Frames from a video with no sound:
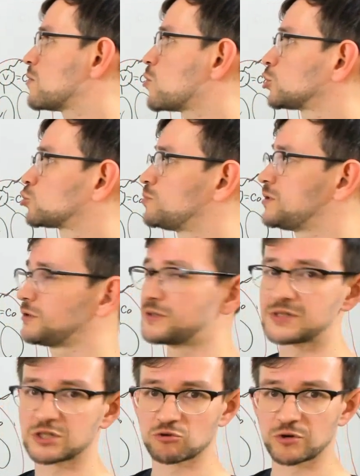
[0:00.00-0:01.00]
want to build
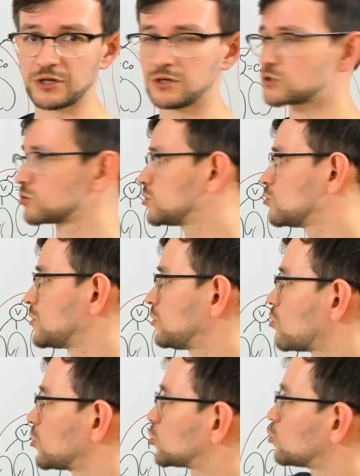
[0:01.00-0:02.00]
this tree, so you
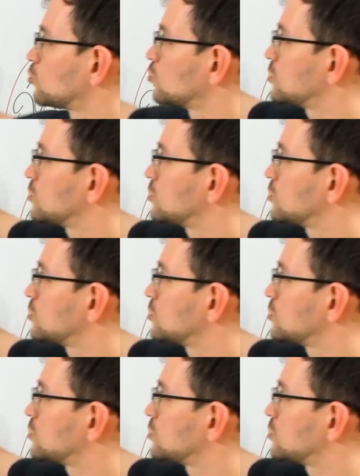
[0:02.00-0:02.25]
want to